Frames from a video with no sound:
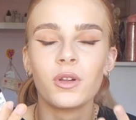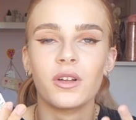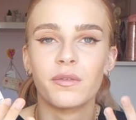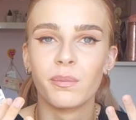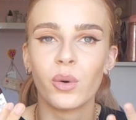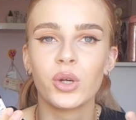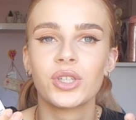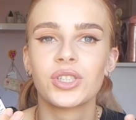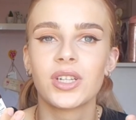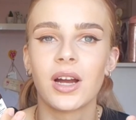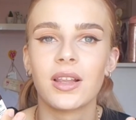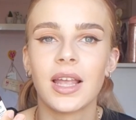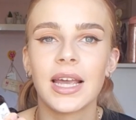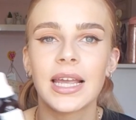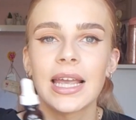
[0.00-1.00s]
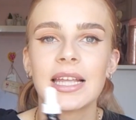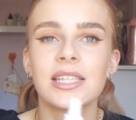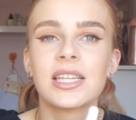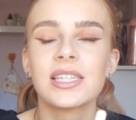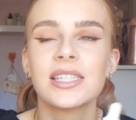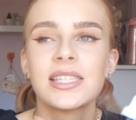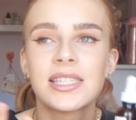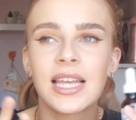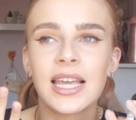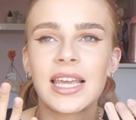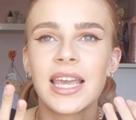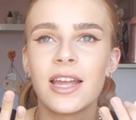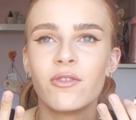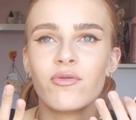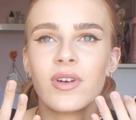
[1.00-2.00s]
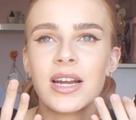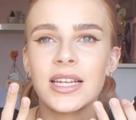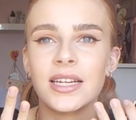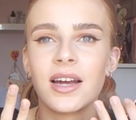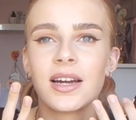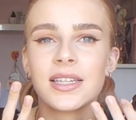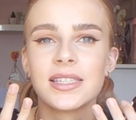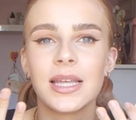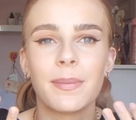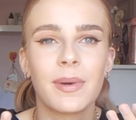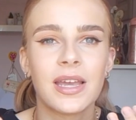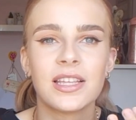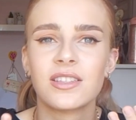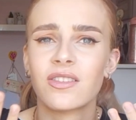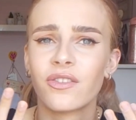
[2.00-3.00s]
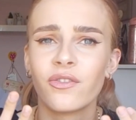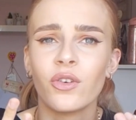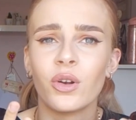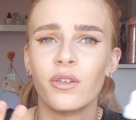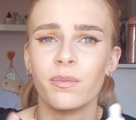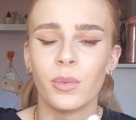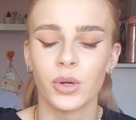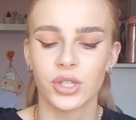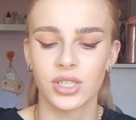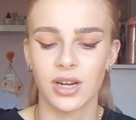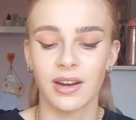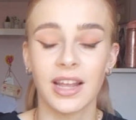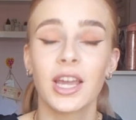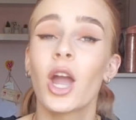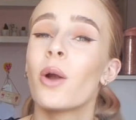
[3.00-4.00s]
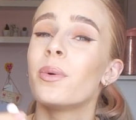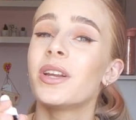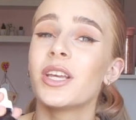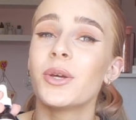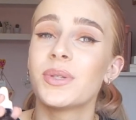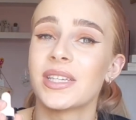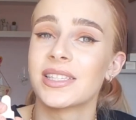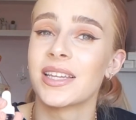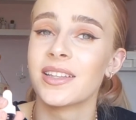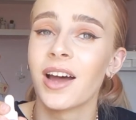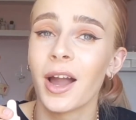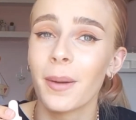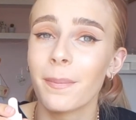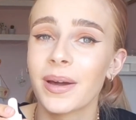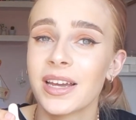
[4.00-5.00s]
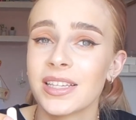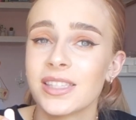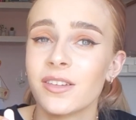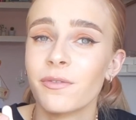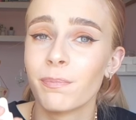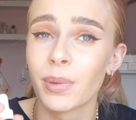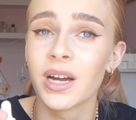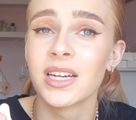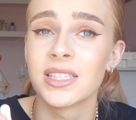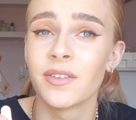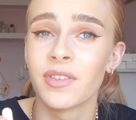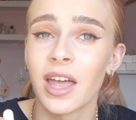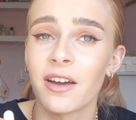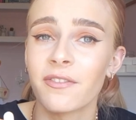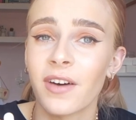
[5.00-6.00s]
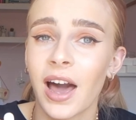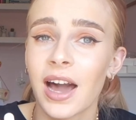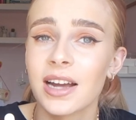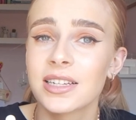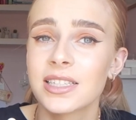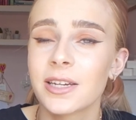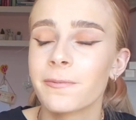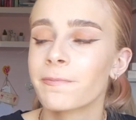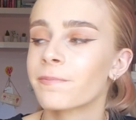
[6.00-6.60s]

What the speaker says: of moisture. Like it does sink in really nicely, but it's full of moisture, and I only use this at night because of that fact.